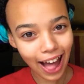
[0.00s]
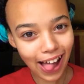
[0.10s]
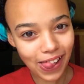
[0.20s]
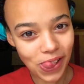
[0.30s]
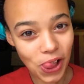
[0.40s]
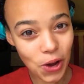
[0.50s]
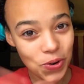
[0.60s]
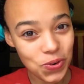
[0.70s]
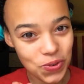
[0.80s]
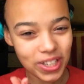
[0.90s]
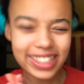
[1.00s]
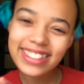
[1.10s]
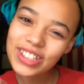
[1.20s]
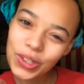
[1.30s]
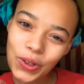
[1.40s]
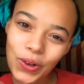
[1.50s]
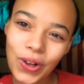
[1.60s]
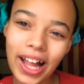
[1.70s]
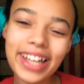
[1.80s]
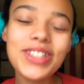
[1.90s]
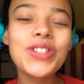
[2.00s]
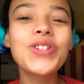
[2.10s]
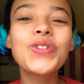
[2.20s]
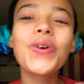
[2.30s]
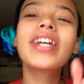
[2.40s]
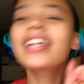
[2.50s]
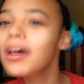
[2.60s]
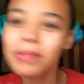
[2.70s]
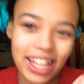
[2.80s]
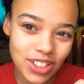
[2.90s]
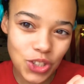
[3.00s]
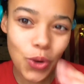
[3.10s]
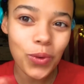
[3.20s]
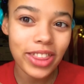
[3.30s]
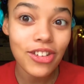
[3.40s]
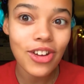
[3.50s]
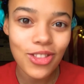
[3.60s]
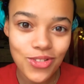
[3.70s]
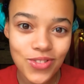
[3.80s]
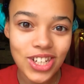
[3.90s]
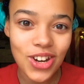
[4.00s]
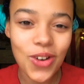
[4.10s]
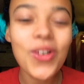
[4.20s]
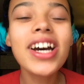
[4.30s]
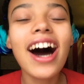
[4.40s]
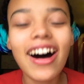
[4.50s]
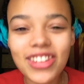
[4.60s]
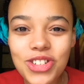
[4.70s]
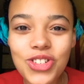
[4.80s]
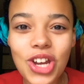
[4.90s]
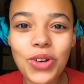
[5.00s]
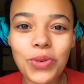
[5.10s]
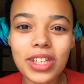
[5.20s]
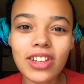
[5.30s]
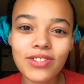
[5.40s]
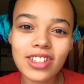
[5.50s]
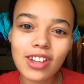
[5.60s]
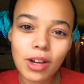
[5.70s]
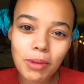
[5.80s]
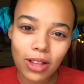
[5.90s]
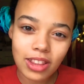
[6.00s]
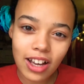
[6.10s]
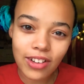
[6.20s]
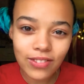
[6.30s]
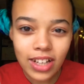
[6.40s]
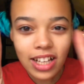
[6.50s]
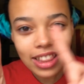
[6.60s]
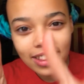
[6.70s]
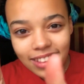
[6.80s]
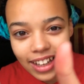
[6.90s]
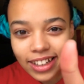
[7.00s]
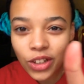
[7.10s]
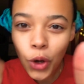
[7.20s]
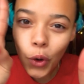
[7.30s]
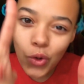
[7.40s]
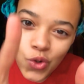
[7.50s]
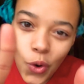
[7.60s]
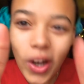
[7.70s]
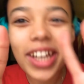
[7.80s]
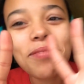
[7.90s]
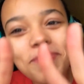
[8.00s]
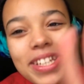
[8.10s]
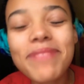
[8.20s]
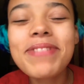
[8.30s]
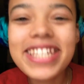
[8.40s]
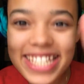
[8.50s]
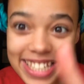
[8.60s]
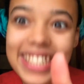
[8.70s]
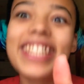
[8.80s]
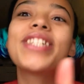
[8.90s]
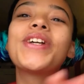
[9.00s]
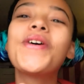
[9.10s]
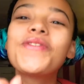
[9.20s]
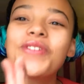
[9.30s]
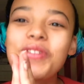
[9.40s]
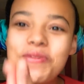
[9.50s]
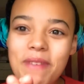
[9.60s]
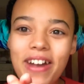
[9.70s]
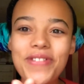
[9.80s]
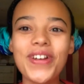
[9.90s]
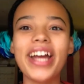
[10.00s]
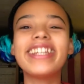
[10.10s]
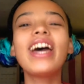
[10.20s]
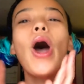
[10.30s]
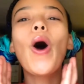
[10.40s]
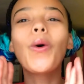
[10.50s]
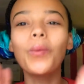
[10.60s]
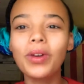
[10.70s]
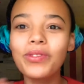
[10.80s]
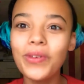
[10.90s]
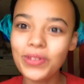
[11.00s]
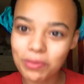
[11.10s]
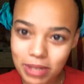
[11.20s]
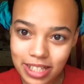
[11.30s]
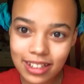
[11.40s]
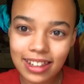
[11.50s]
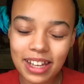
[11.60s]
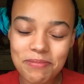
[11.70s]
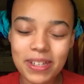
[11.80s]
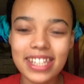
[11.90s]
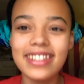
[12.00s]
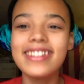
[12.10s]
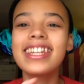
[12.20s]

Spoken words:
Hello, it's your girl Esther Joy coming at you with another video. On this channel, we love to talk about love, light, joy, and me, peace. So if you, my friend, are one of those amazing light beings